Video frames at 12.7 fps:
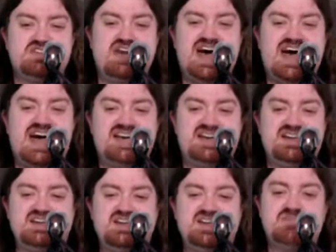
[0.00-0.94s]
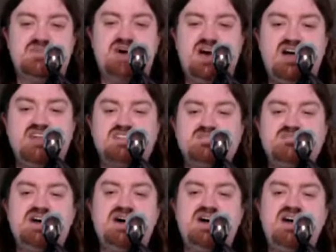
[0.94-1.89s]
crying?
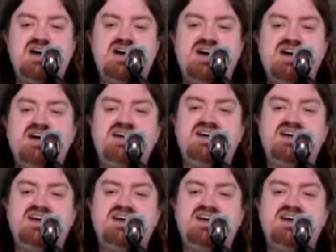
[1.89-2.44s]
Baltimore,